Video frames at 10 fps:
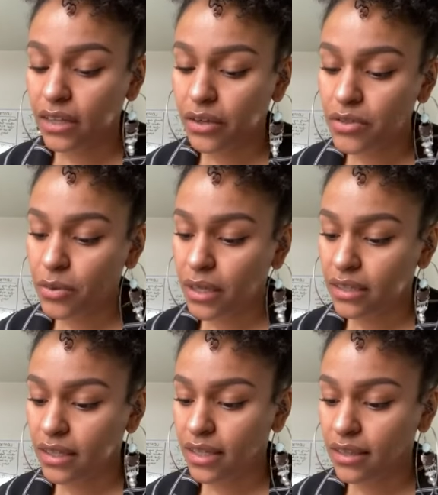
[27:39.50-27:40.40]
I learned
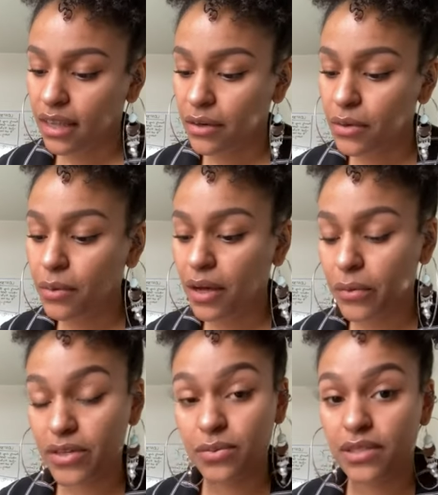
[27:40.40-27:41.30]
quickly that who I
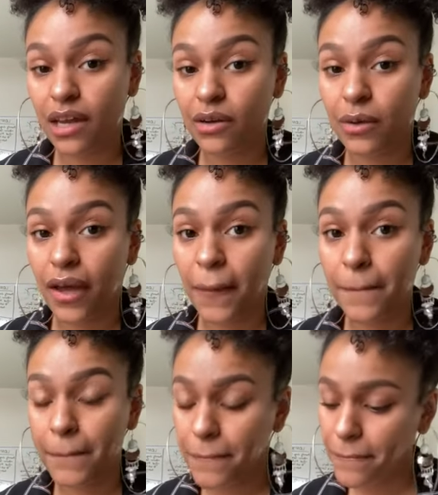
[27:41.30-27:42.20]
was not okay.